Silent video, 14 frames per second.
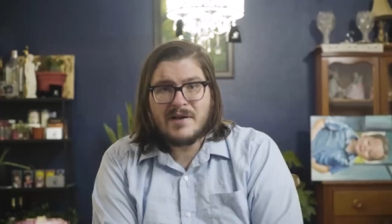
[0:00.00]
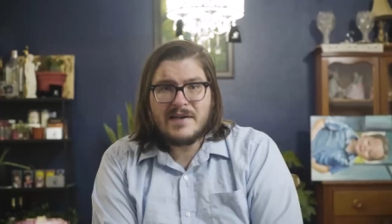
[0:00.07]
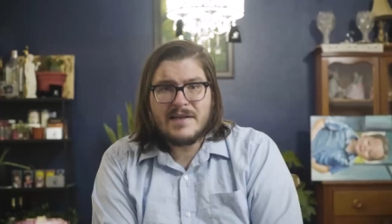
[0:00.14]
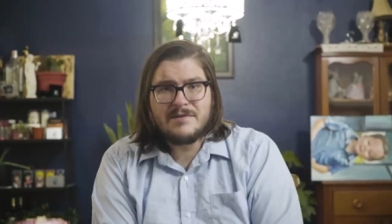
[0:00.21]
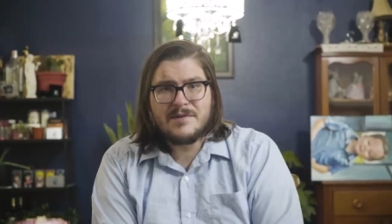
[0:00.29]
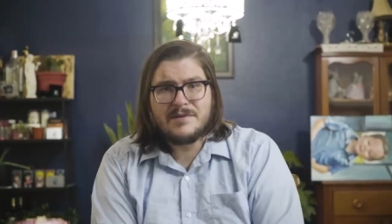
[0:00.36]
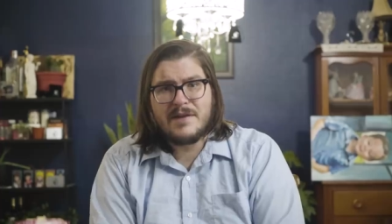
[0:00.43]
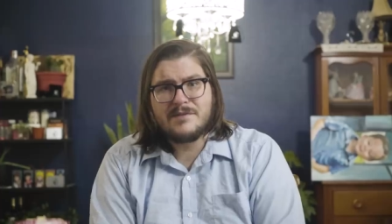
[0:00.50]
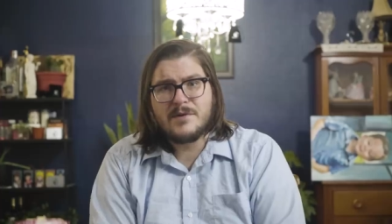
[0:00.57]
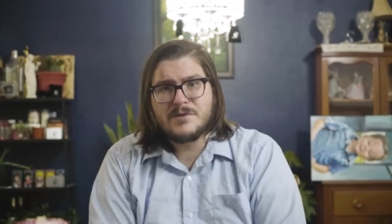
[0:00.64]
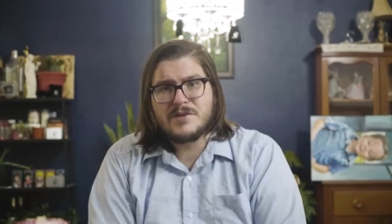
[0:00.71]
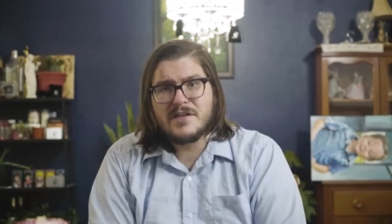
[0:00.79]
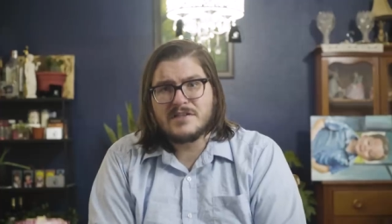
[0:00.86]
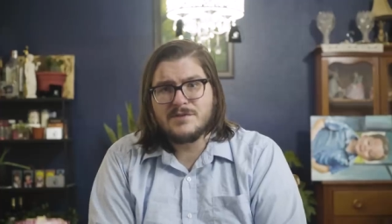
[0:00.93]
but even if they have
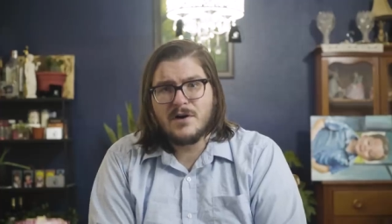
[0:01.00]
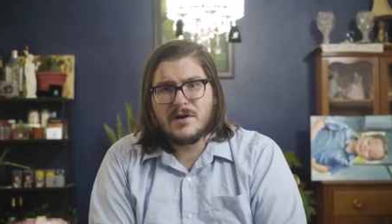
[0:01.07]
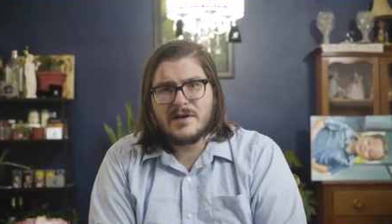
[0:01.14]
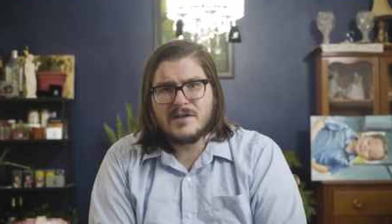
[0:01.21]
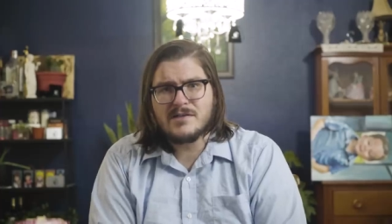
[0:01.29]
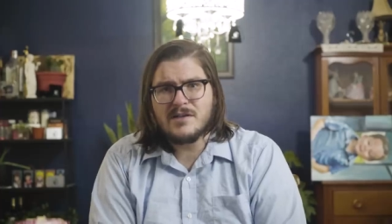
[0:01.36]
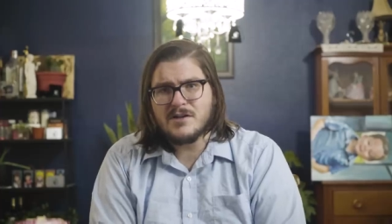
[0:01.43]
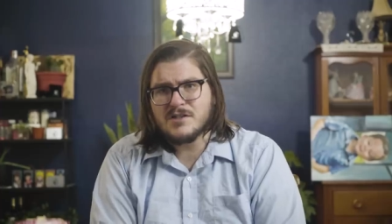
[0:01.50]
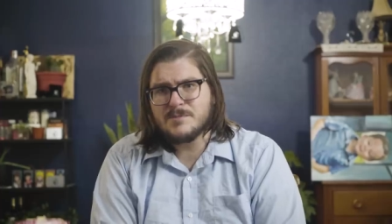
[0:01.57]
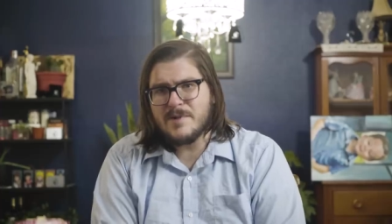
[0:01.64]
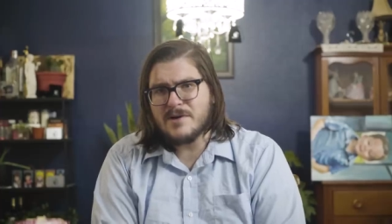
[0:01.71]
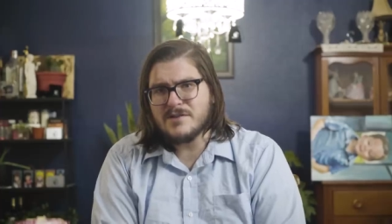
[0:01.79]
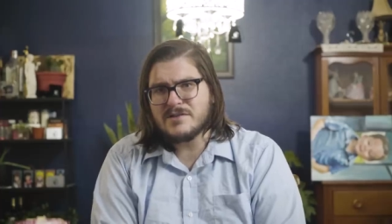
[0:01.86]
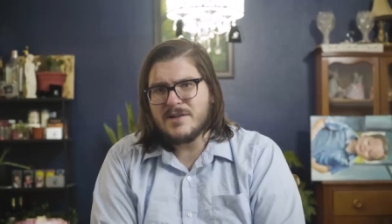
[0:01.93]
no chance of hurting us, our
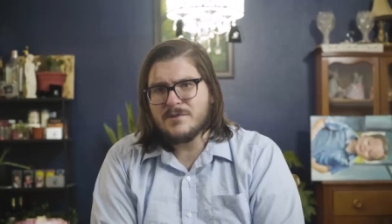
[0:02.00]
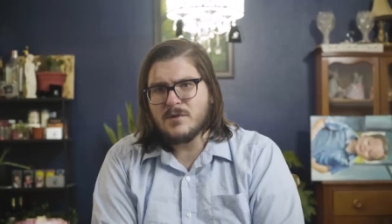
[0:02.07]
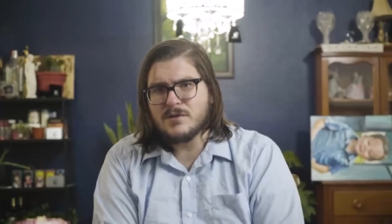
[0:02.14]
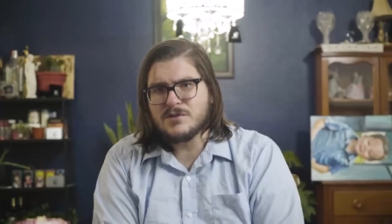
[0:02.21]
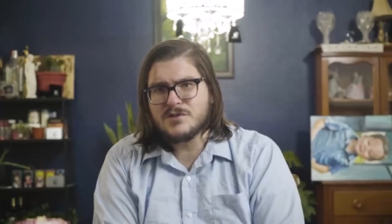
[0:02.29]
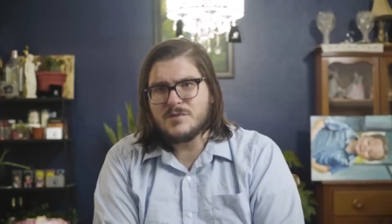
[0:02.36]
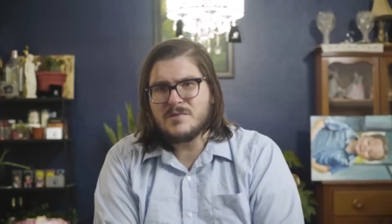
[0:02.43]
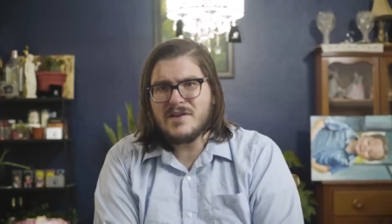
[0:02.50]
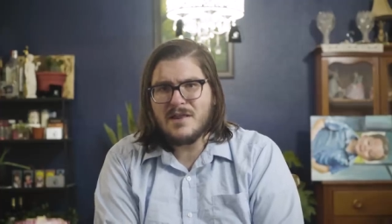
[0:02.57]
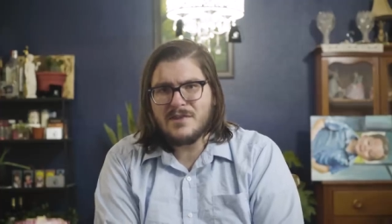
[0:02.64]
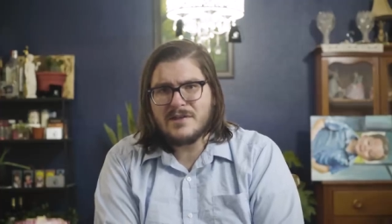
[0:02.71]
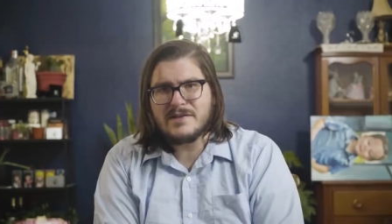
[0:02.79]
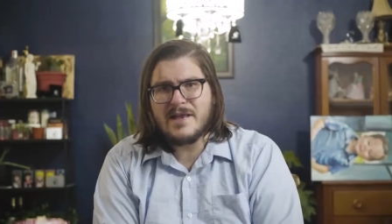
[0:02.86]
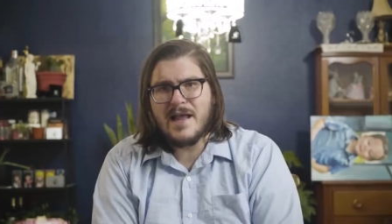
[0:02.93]
spare save rolls do
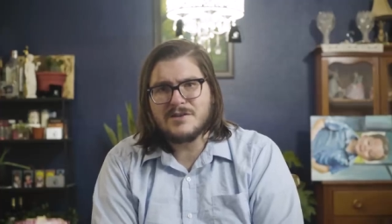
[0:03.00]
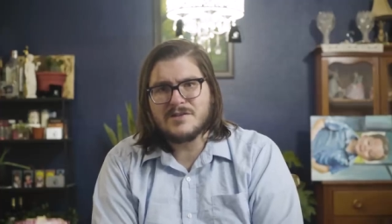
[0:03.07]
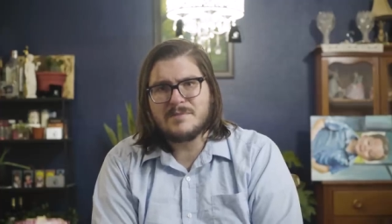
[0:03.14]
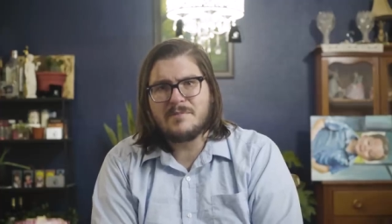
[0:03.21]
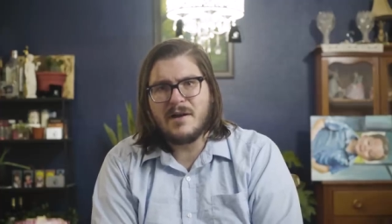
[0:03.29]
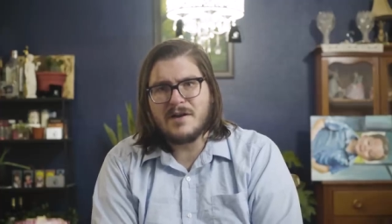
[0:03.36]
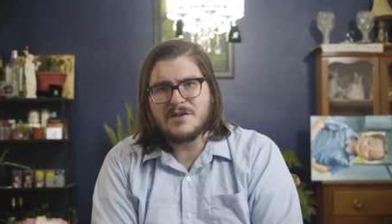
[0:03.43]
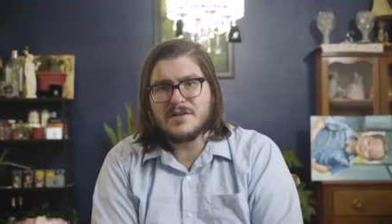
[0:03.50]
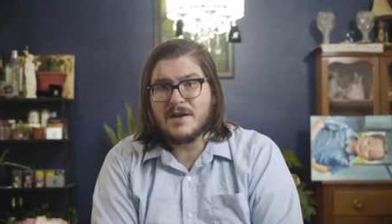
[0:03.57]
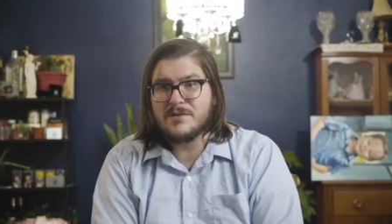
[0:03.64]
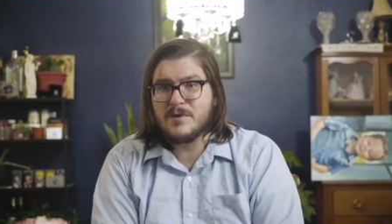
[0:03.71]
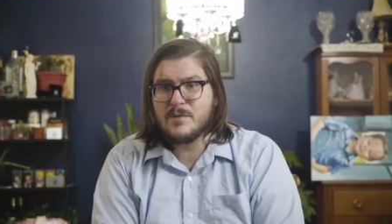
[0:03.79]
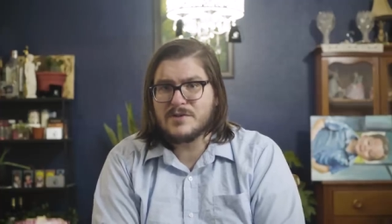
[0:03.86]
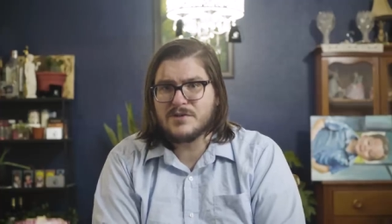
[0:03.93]
nothing to actually punish
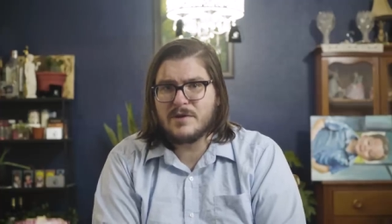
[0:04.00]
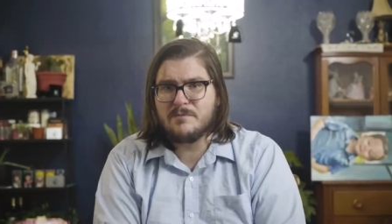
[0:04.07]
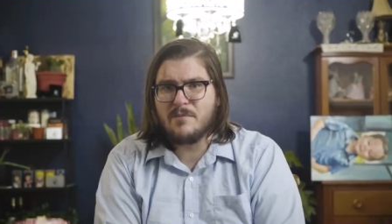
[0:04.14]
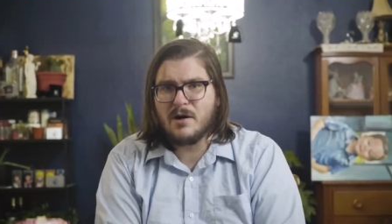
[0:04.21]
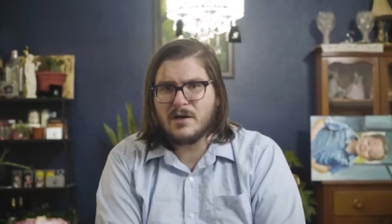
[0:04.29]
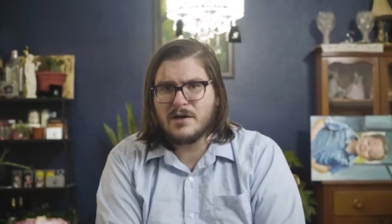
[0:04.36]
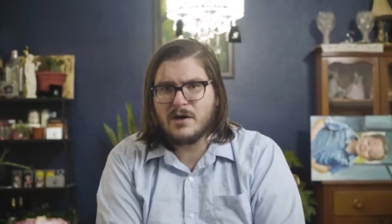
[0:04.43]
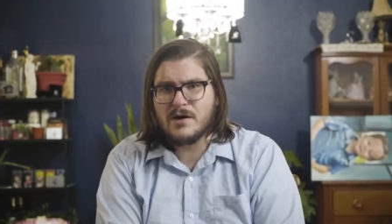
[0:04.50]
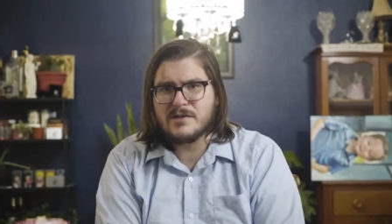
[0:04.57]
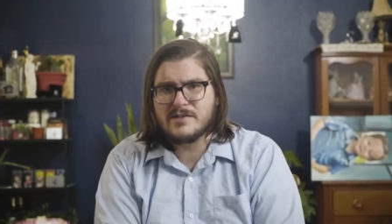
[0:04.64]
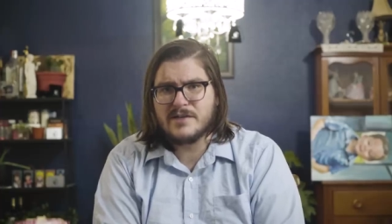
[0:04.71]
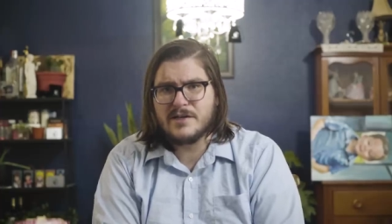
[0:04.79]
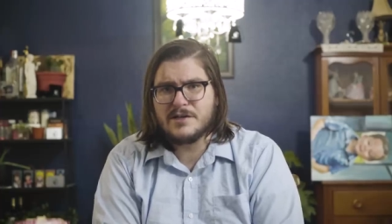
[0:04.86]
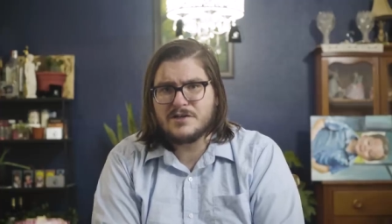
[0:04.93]
every wizard and bard in our
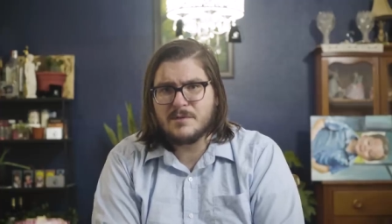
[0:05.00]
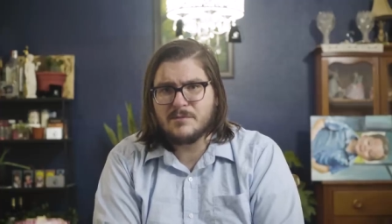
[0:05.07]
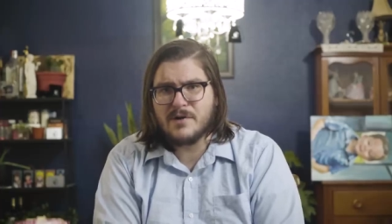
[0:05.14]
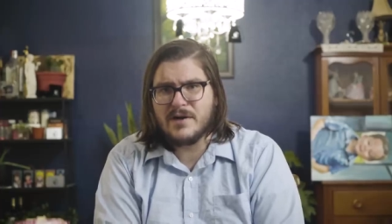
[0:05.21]
extended jump